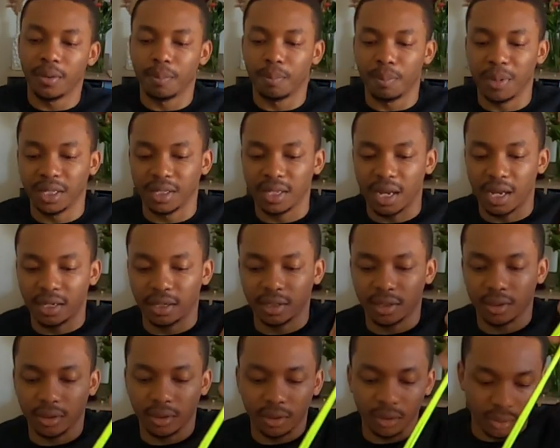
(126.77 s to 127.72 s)
metallic
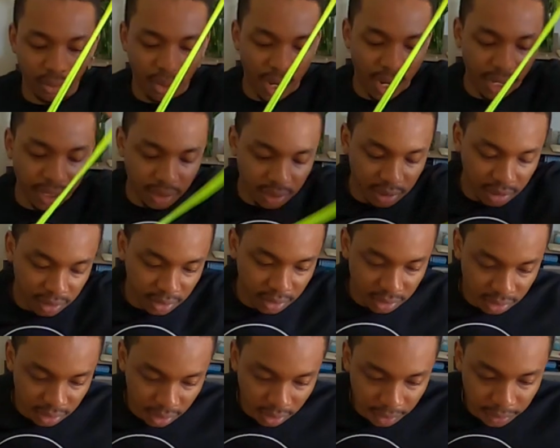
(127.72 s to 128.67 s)
white.
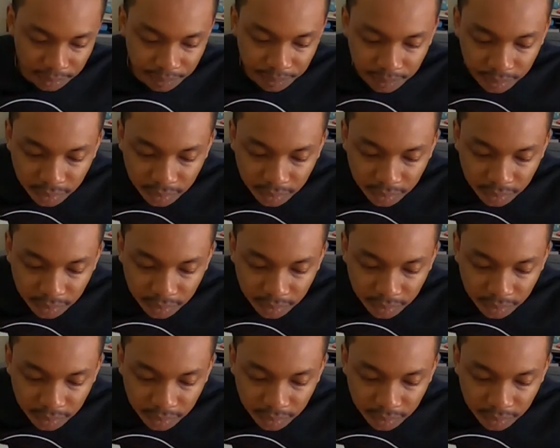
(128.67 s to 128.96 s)
So